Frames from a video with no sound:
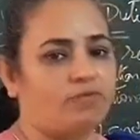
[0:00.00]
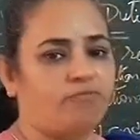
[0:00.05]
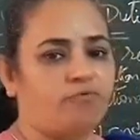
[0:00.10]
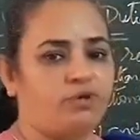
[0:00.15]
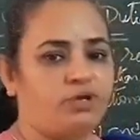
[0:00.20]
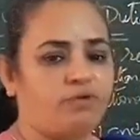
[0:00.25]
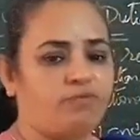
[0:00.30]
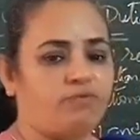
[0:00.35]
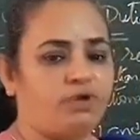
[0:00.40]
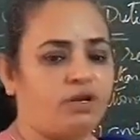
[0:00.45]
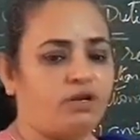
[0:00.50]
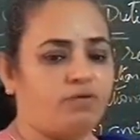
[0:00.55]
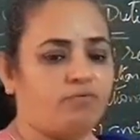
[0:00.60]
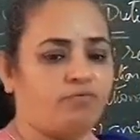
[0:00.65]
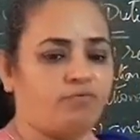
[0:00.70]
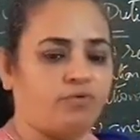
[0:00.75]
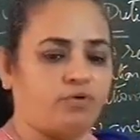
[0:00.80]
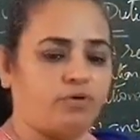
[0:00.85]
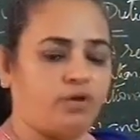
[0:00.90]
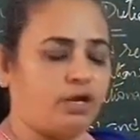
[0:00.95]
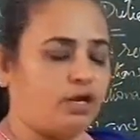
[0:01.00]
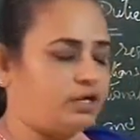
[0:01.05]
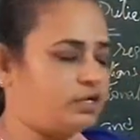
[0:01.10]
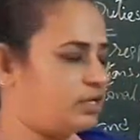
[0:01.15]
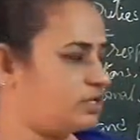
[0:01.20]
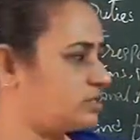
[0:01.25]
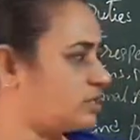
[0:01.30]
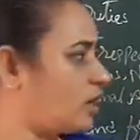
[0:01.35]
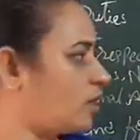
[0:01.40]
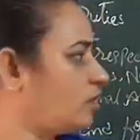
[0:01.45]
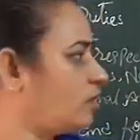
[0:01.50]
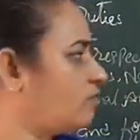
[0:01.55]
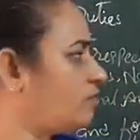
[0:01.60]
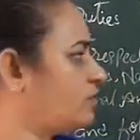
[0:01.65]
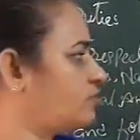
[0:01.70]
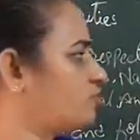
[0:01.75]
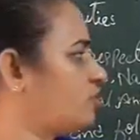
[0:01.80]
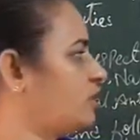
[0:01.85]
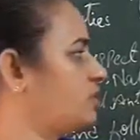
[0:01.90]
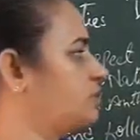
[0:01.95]
It is on
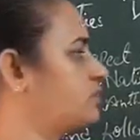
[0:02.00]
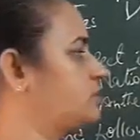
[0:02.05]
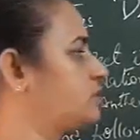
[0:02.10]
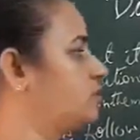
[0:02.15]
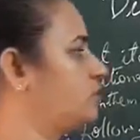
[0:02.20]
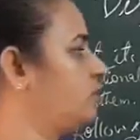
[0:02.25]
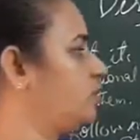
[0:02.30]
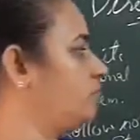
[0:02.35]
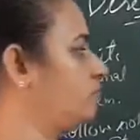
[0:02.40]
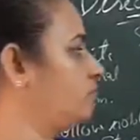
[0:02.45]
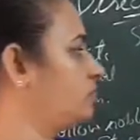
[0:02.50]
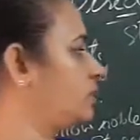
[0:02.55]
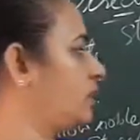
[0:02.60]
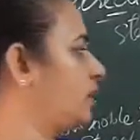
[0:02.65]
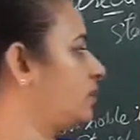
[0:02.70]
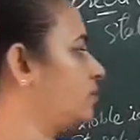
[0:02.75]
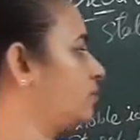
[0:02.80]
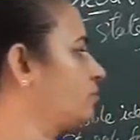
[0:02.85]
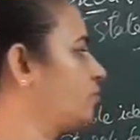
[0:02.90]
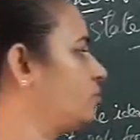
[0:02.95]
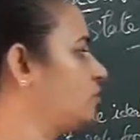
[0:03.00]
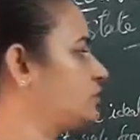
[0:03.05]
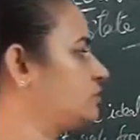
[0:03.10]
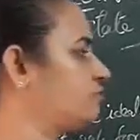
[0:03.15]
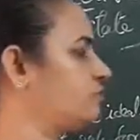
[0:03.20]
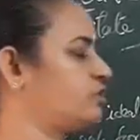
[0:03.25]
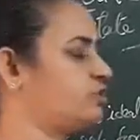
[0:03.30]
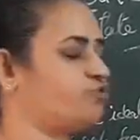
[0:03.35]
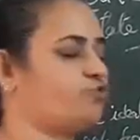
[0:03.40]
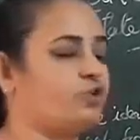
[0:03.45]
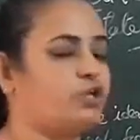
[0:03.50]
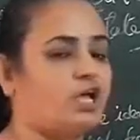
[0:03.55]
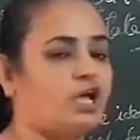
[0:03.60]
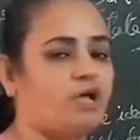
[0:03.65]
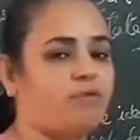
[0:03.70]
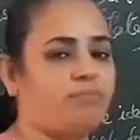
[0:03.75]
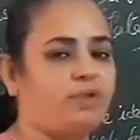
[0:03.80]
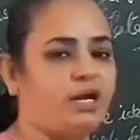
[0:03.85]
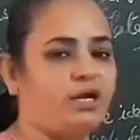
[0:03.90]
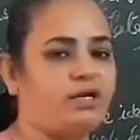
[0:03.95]
our choice. The rules which we
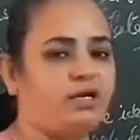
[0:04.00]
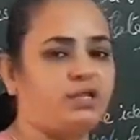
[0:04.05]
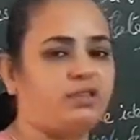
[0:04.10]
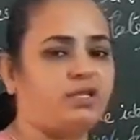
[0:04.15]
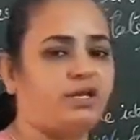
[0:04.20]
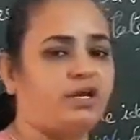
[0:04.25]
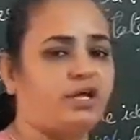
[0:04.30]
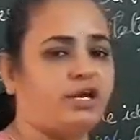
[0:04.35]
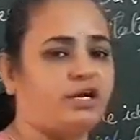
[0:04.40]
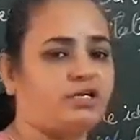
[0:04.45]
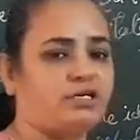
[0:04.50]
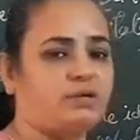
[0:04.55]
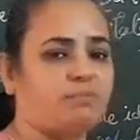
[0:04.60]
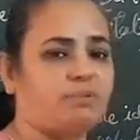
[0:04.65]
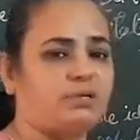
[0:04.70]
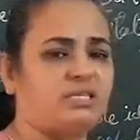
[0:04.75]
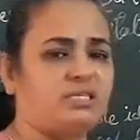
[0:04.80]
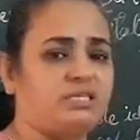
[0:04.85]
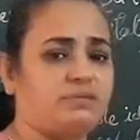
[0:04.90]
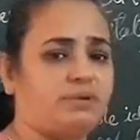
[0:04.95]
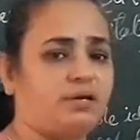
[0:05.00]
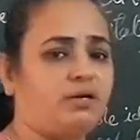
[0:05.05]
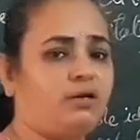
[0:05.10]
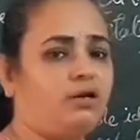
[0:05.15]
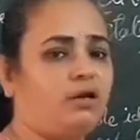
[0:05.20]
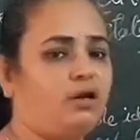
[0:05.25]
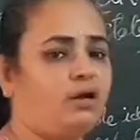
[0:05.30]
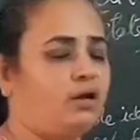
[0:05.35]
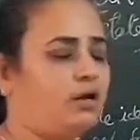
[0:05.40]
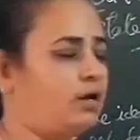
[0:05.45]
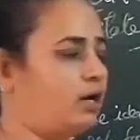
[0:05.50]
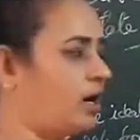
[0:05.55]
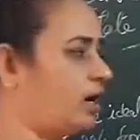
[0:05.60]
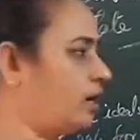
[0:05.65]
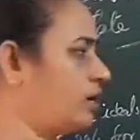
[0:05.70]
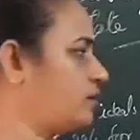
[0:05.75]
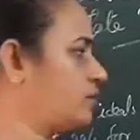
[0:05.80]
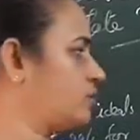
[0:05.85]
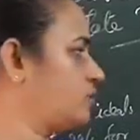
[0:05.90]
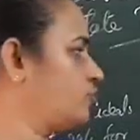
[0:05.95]
have made in the directive principle
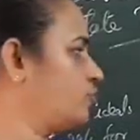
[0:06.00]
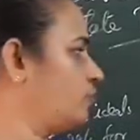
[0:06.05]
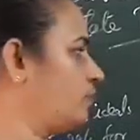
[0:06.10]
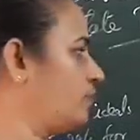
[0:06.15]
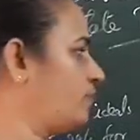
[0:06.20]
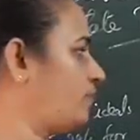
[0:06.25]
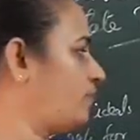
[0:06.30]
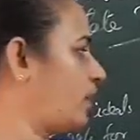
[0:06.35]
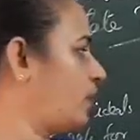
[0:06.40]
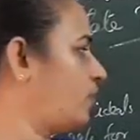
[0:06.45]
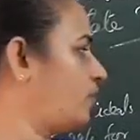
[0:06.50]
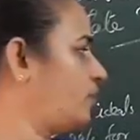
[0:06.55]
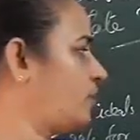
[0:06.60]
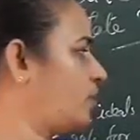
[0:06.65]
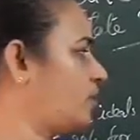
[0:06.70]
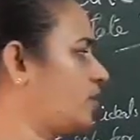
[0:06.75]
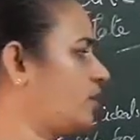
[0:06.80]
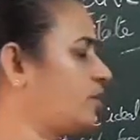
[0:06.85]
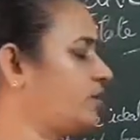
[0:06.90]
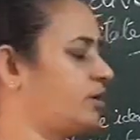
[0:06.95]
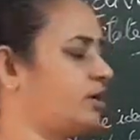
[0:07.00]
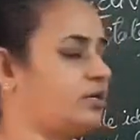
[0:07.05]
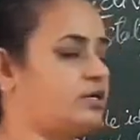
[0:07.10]
are to be followed or not.